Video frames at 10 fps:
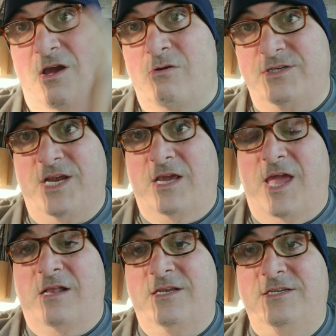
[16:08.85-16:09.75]
Go check
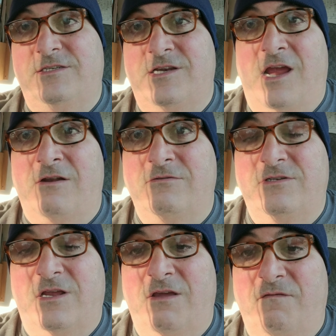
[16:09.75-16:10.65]
out these
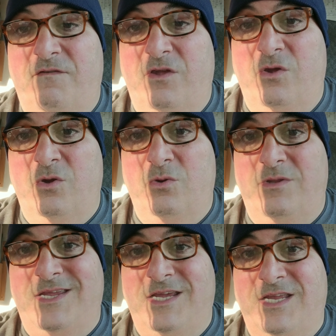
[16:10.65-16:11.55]
channels if you
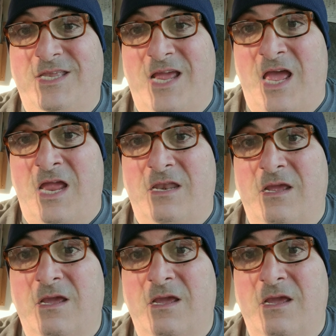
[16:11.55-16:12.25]
did not